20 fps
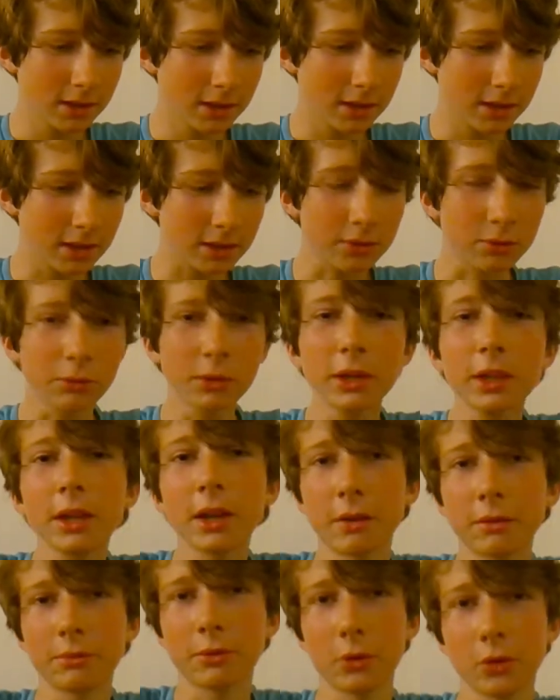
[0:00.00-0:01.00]
is really
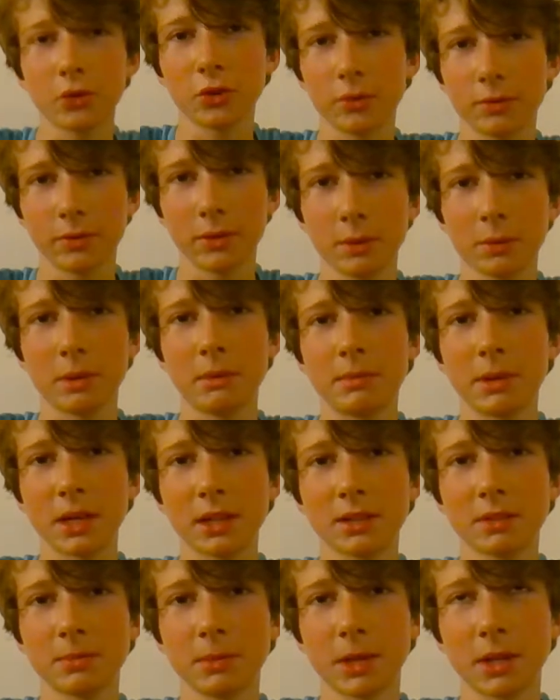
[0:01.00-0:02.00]
unfortunate for the
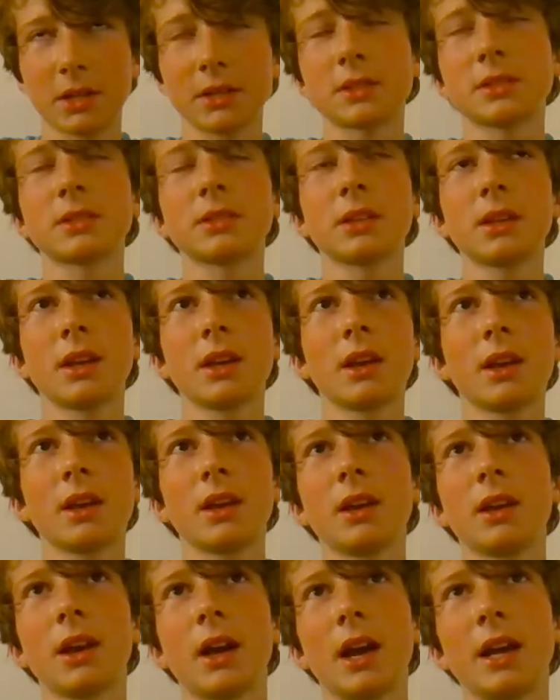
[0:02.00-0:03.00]
Weetbix, because
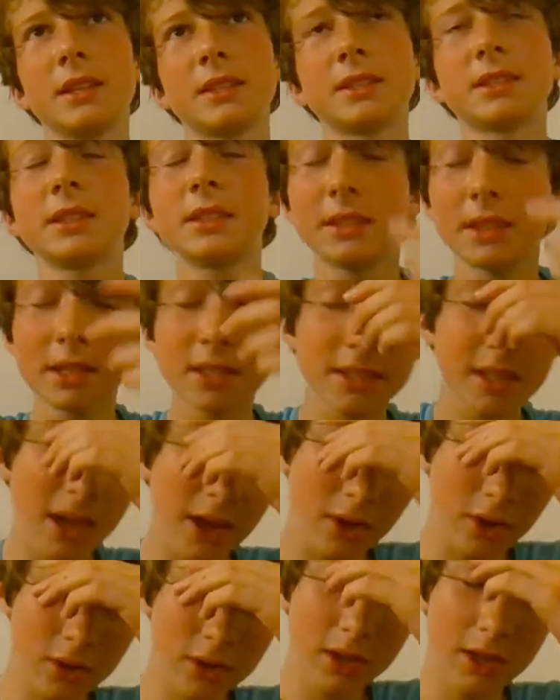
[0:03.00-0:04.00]
I did
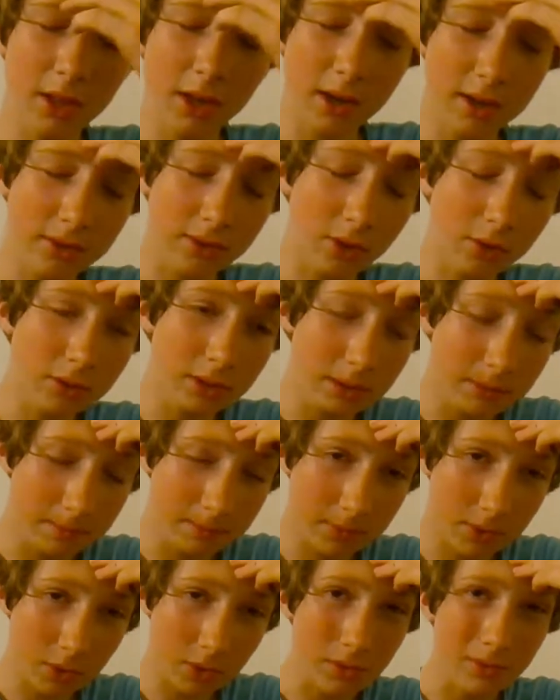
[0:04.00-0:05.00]
say earlier that its only
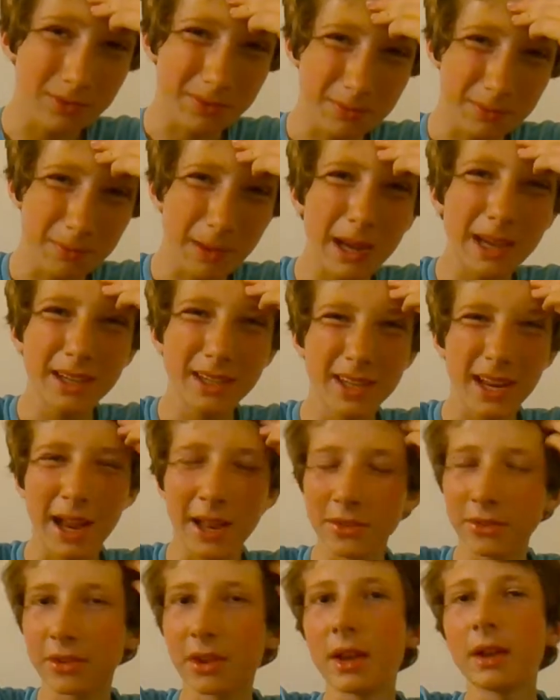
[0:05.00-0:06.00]
sort of main
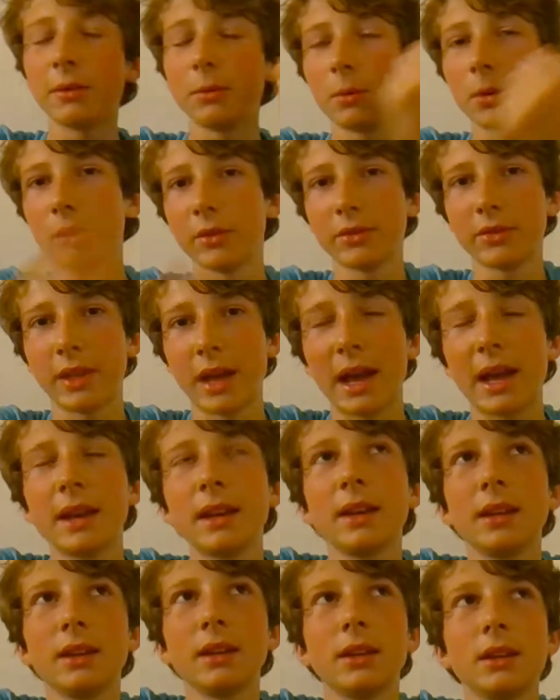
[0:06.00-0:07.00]
downside was that,
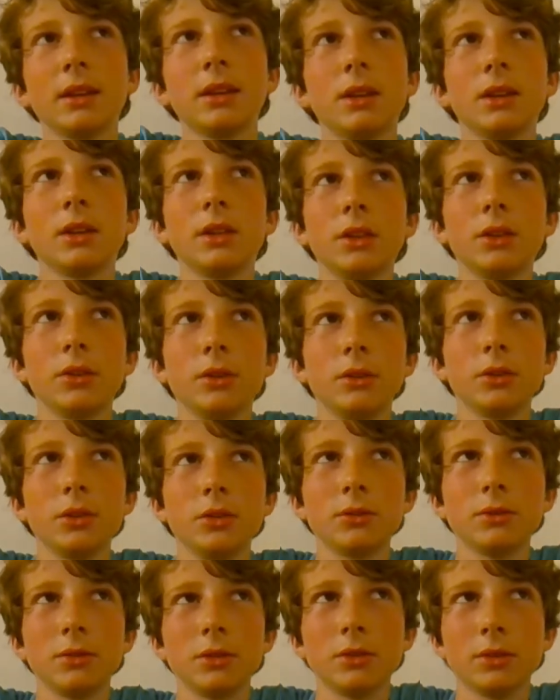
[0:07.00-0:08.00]

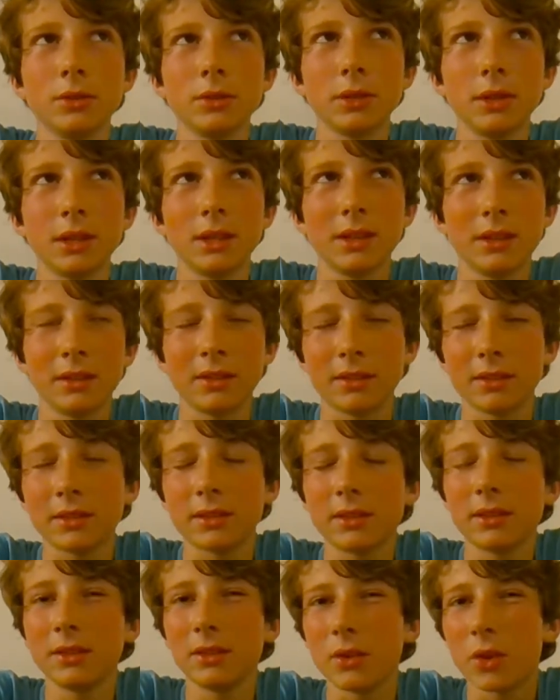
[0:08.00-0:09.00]
it's
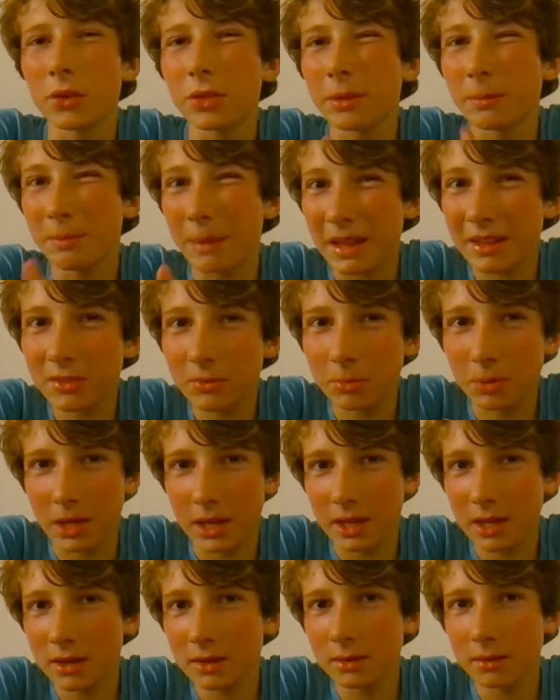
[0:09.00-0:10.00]
not the best
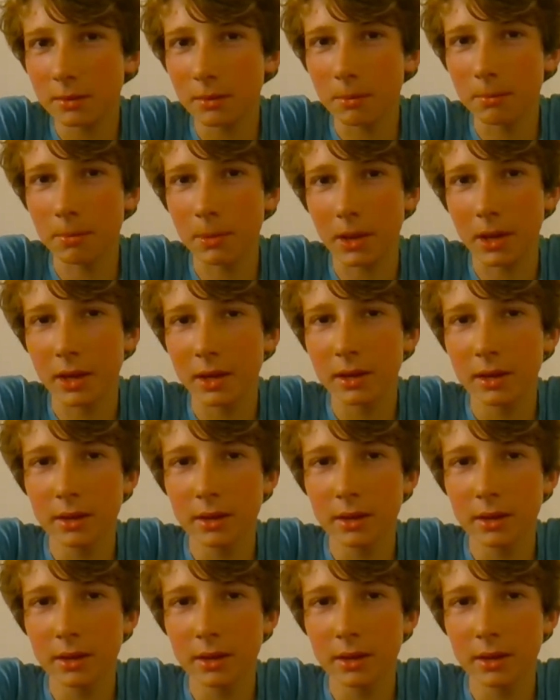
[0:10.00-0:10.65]
plain, but